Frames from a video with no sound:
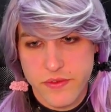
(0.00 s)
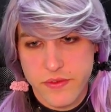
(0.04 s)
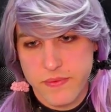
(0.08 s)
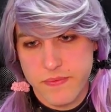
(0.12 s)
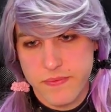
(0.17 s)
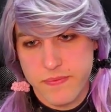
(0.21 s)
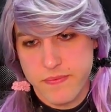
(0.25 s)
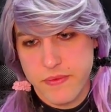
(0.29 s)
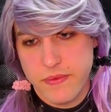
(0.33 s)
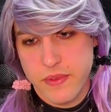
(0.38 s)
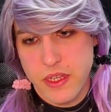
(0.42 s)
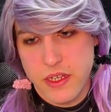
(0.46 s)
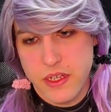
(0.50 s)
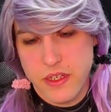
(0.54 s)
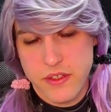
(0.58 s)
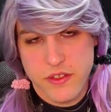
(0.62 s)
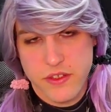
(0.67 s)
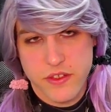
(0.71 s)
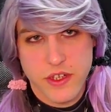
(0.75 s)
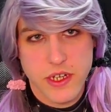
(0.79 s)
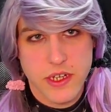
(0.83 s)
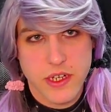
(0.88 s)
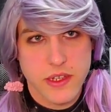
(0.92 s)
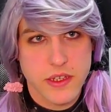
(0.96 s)
Let us check
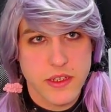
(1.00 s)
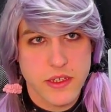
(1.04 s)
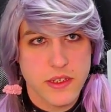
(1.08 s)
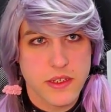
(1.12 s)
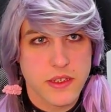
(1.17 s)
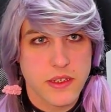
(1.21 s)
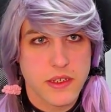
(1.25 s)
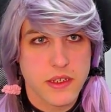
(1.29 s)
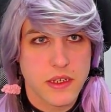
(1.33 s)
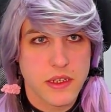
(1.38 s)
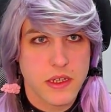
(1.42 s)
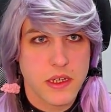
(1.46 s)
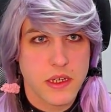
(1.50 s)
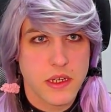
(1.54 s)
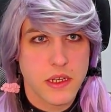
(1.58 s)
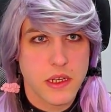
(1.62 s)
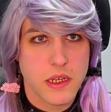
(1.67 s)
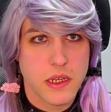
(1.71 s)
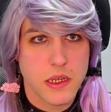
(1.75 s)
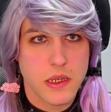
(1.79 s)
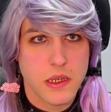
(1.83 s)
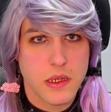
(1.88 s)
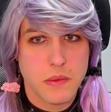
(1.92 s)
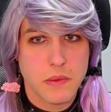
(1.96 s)
this
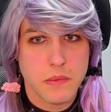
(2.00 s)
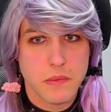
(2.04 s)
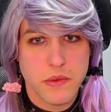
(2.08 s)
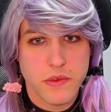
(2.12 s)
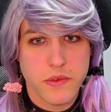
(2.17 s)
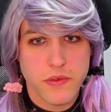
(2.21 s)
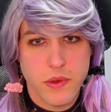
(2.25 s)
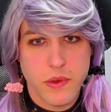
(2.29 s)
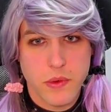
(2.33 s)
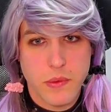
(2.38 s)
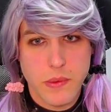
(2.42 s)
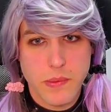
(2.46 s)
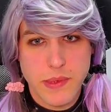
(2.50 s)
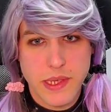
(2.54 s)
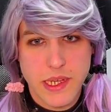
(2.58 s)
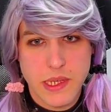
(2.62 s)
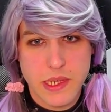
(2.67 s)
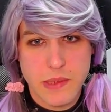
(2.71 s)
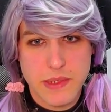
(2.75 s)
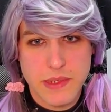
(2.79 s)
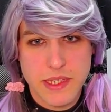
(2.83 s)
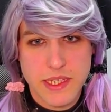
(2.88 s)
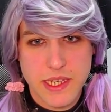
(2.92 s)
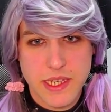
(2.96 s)
before we make a
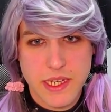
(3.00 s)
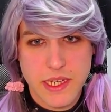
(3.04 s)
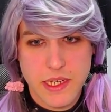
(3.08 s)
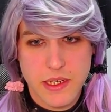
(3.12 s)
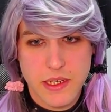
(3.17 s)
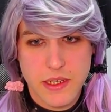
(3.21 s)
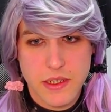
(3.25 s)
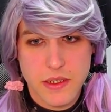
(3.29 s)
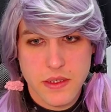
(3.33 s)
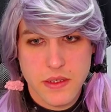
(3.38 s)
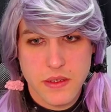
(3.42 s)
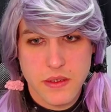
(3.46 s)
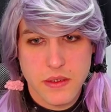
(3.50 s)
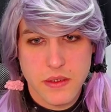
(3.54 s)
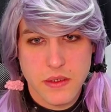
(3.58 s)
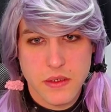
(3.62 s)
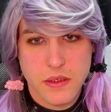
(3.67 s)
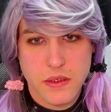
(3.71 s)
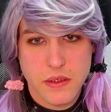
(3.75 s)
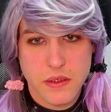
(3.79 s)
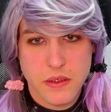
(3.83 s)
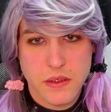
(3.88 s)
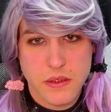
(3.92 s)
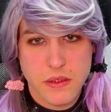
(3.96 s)
mistake.
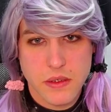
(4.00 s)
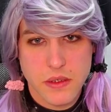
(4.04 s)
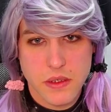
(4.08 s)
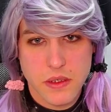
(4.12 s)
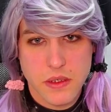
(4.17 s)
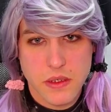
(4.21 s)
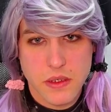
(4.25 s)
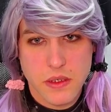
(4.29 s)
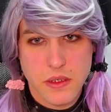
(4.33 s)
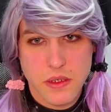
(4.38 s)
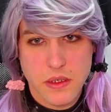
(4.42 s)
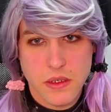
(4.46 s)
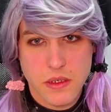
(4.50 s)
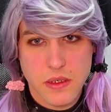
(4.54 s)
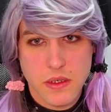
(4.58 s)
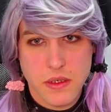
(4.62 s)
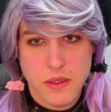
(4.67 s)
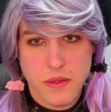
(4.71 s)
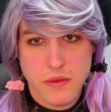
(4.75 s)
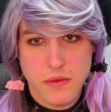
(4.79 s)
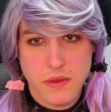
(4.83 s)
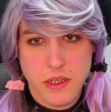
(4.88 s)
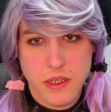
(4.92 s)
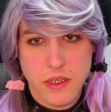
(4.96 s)

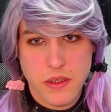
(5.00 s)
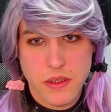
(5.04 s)
R3.